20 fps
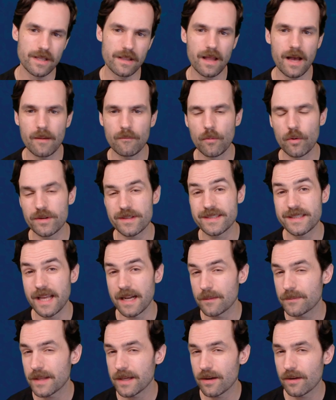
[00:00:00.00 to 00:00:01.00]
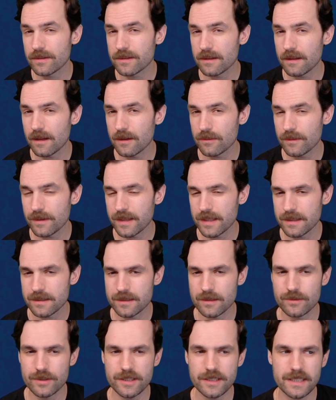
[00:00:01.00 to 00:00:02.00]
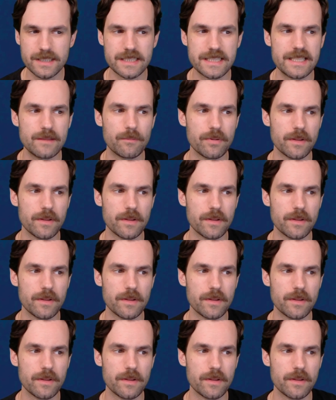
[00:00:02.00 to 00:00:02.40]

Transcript: lot more setup that goes along with it. So just a C+